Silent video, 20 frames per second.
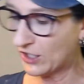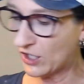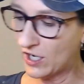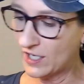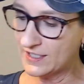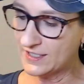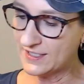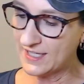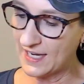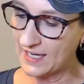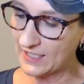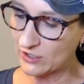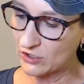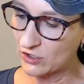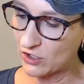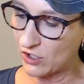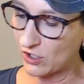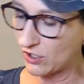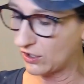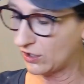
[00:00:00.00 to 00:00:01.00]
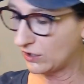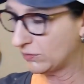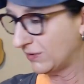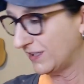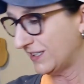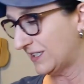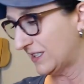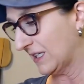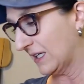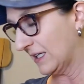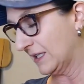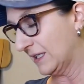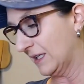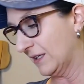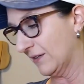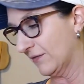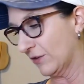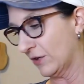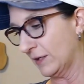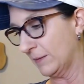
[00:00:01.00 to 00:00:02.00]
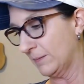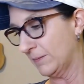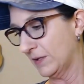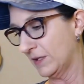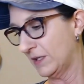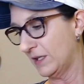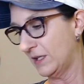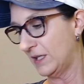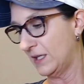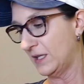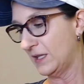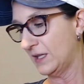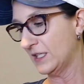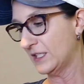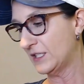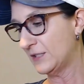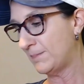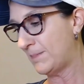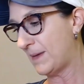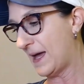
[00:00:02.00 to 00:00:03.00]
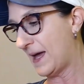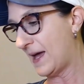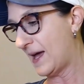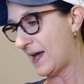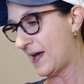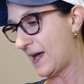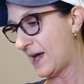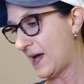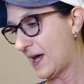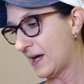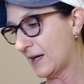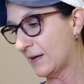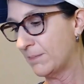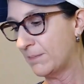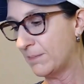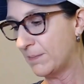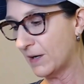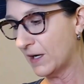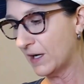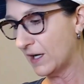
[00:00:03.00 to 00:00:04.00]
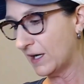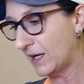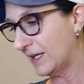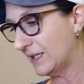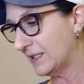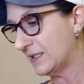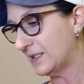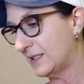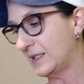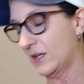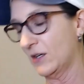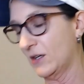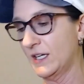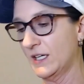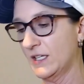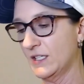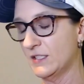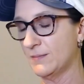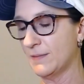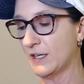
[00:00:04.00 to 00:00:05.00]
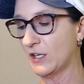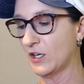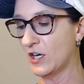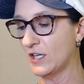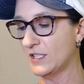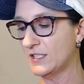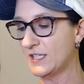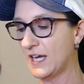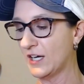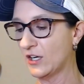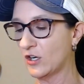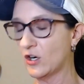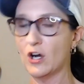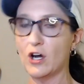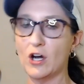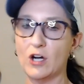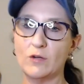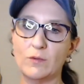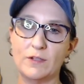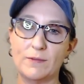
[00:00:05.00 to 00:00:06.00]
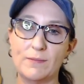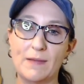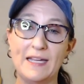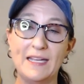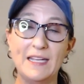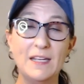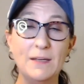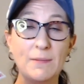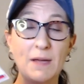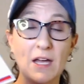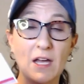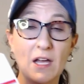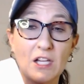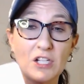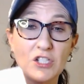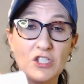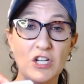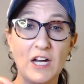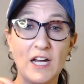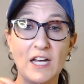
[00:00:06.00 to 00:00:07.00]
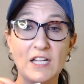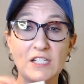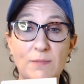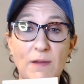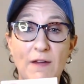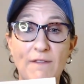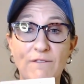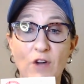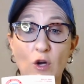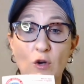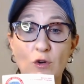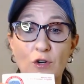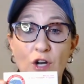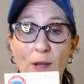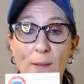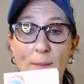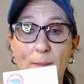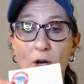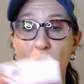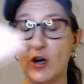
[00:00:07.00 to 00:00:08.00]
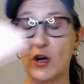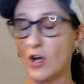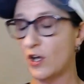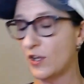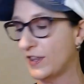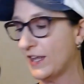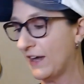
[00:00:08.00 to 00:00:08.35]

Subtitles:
contact card, which I think I've already put it in this bag, but there it is. My contact card with my email address, my phone number, all